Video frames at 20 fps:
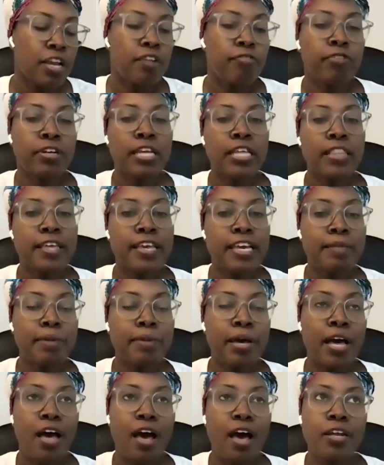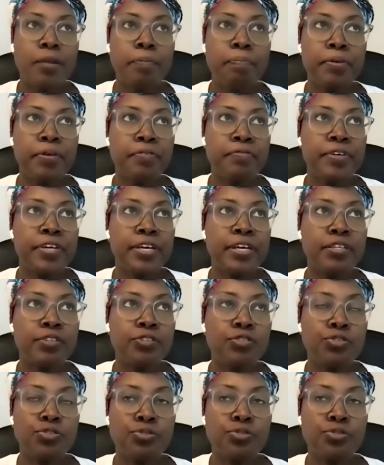really think about how to pivot